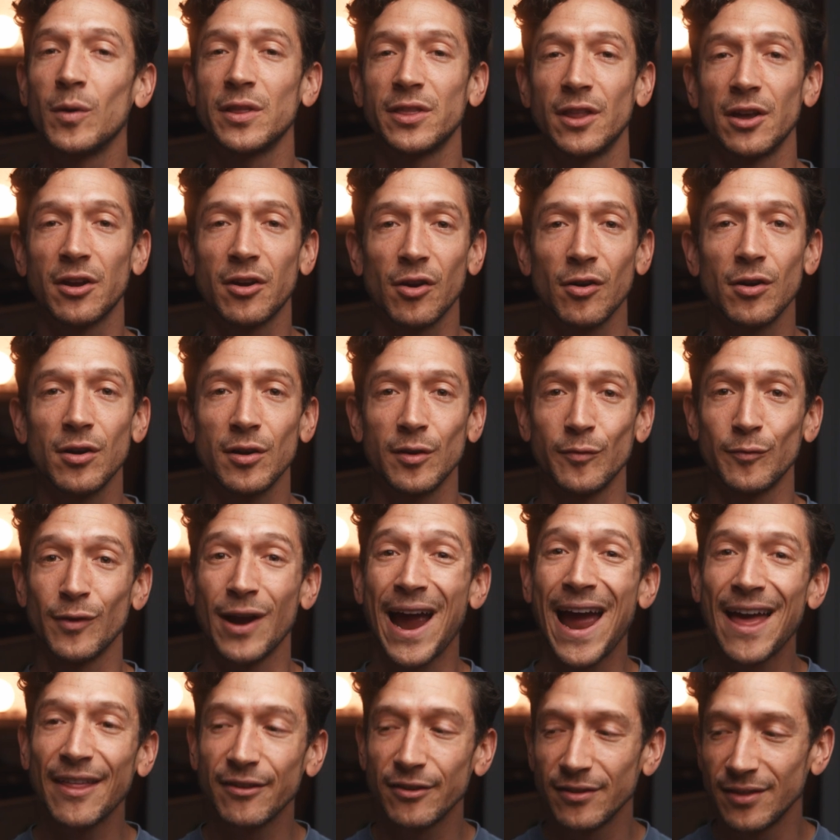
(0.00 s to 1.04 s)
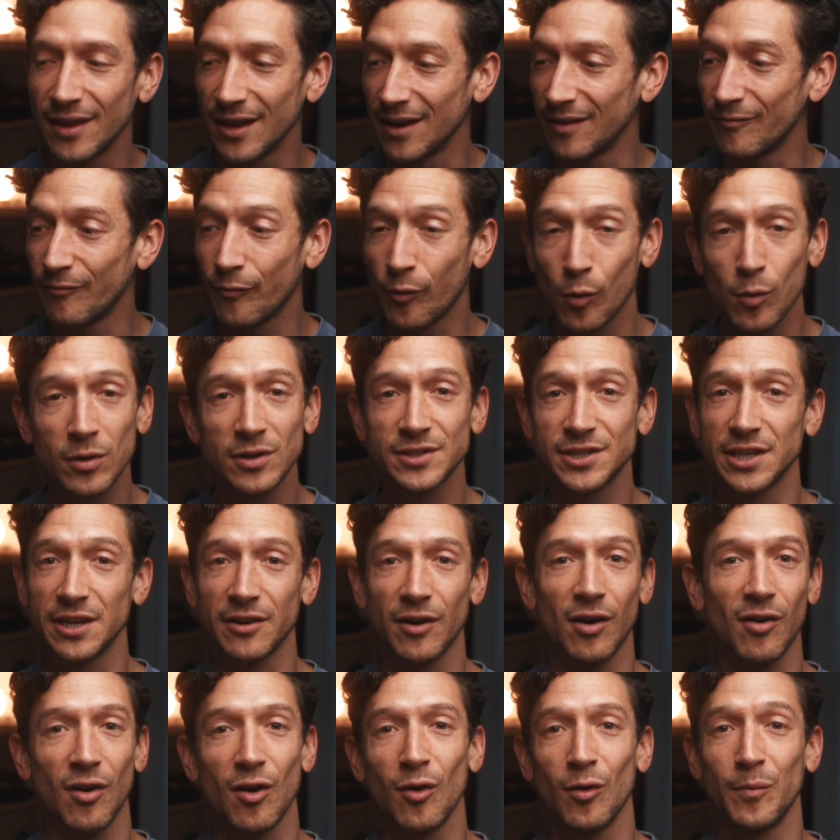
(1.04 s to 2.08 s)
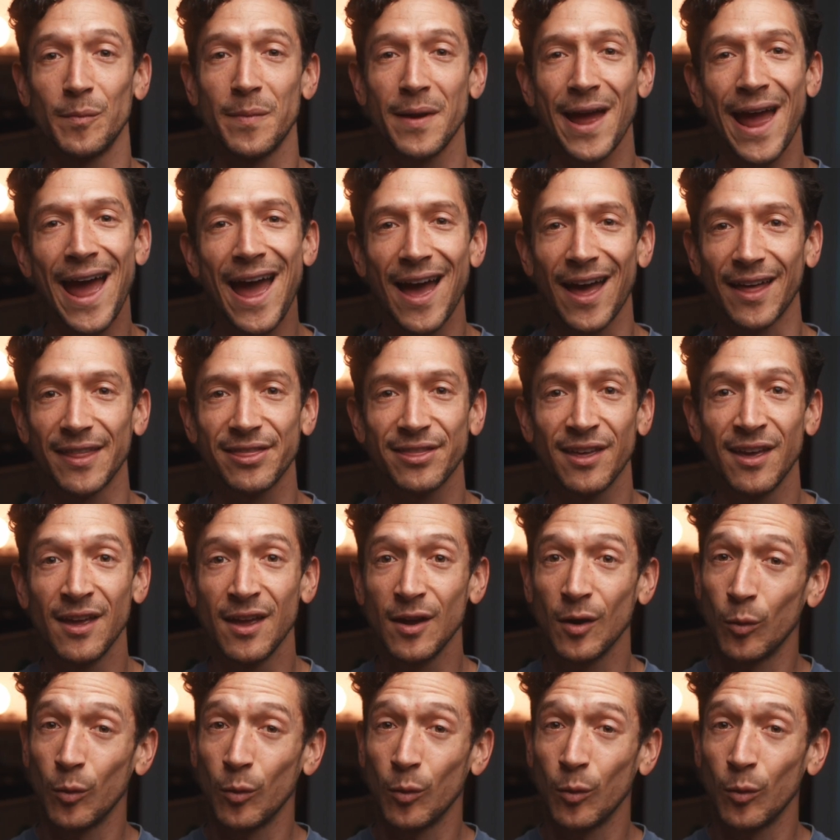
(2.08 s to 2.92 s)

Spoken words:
with the current rather than forging our own path,